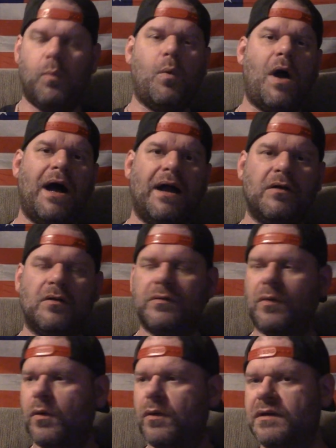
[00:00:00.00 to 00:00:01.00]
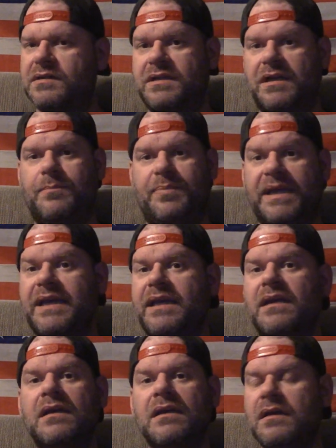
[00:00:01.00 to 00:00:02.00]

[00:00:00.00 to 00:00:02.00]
wild, or it's going to be